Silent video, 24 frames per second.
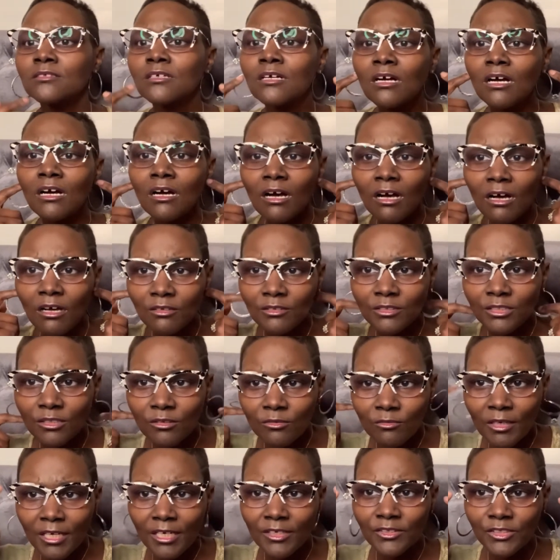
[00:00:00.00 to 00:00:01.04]
only
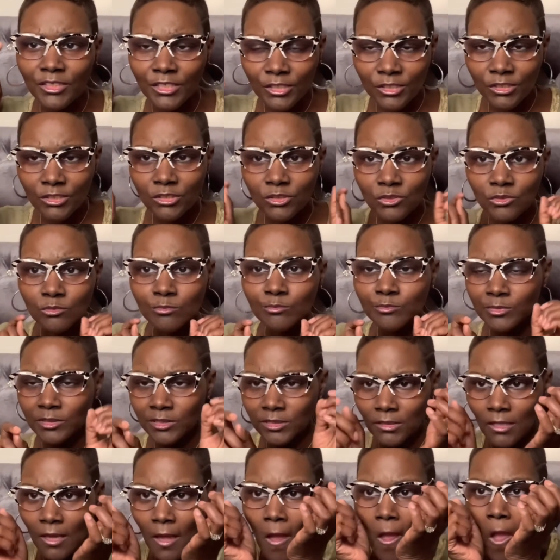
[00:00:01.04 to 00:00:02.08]
around the ear loops.
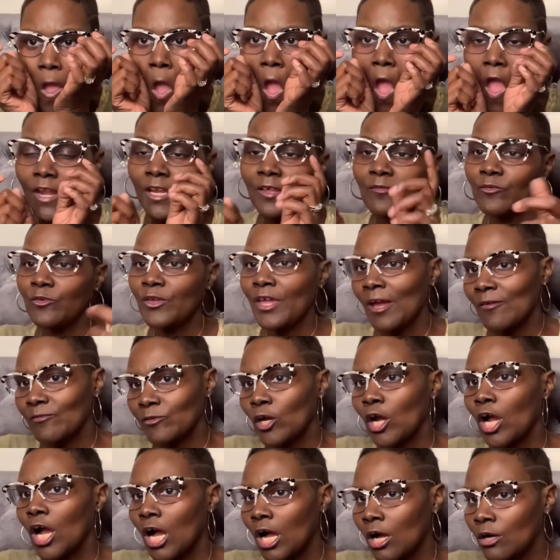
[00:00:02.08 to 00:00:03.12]
And if you have your
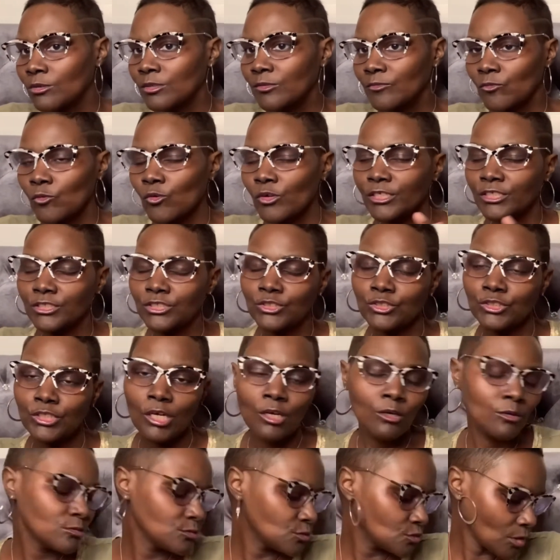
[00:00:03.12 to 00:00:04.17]
own, of course, you know,
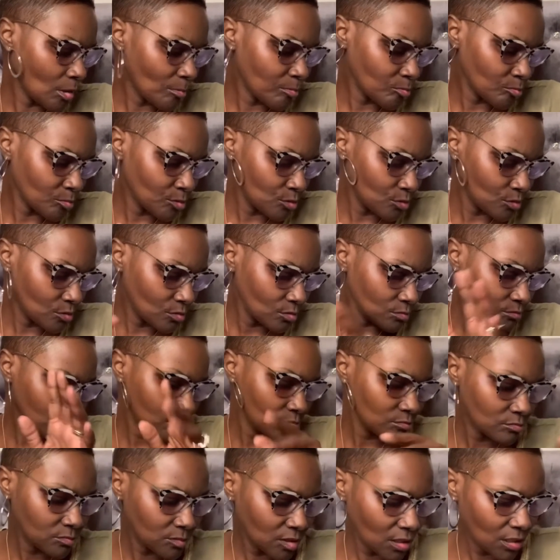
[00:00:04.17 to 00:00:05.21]
drop them in the
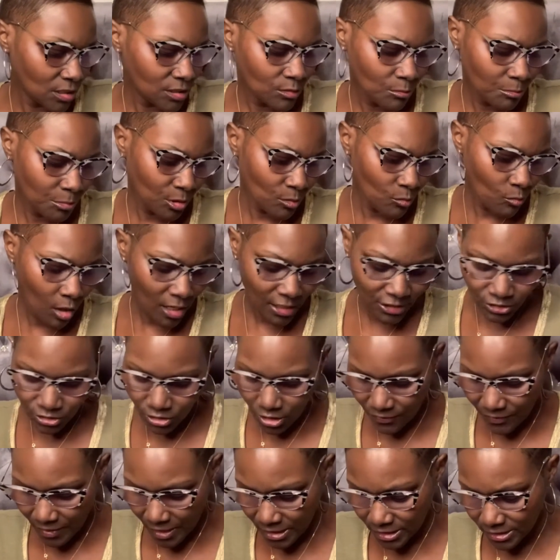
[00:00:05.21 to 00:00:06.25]
thing to be washed and all
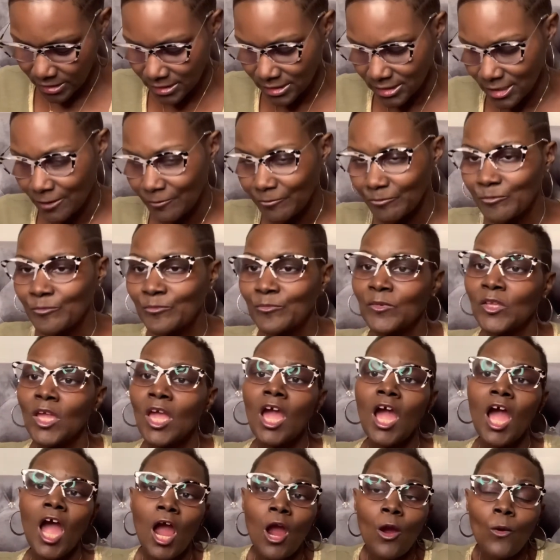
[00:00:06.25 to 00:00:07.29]
that good stuff.
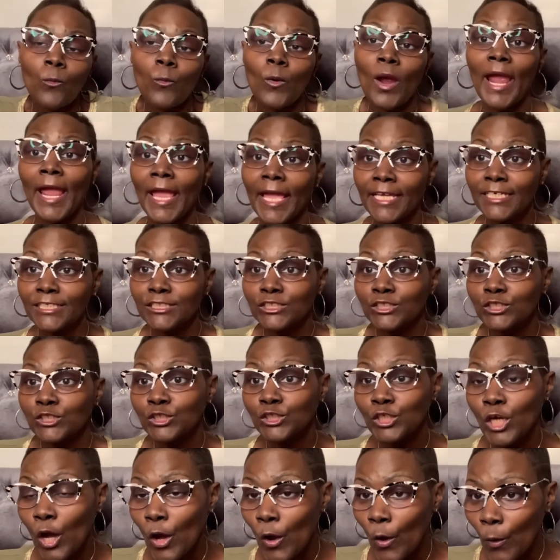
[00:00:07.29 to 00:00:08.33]
All right,
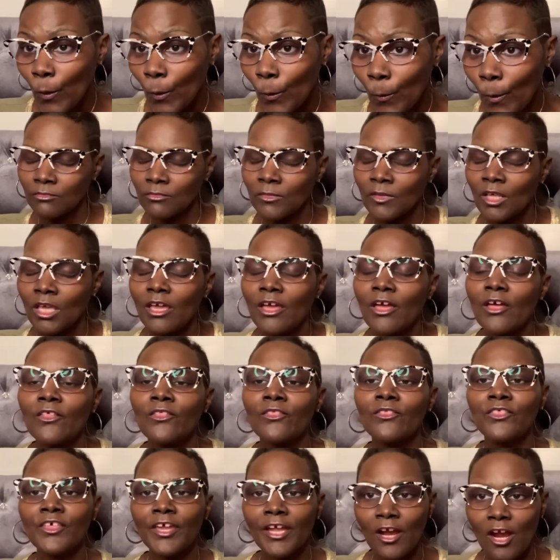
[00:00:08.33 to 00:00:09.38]
so
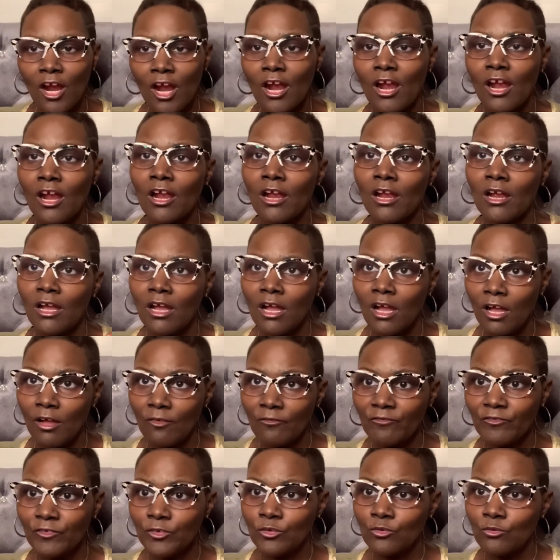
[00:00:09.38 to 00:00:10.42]
there are a
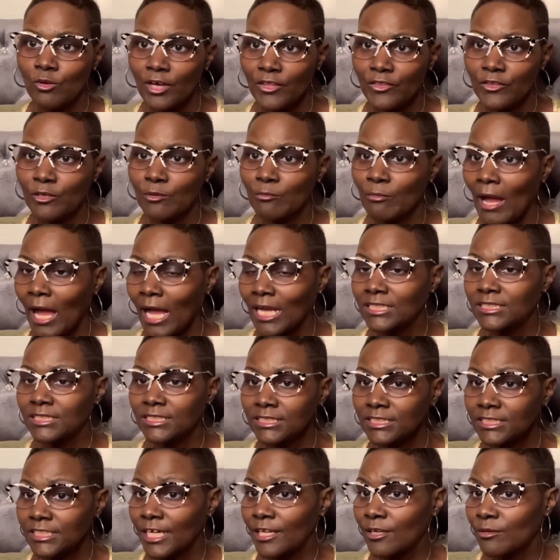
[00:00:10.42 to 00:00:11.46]
few other boxes
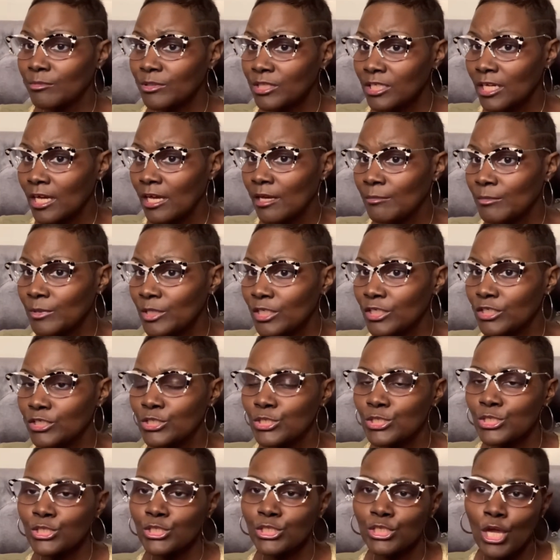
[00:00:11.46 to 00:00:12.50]
that'll be coming.
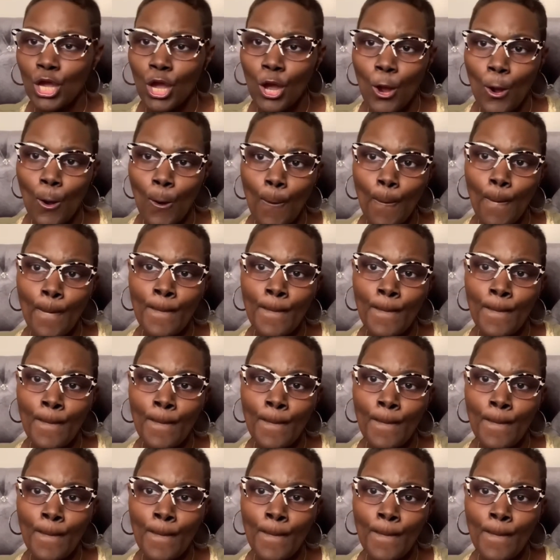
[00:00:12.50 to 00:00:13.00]
So,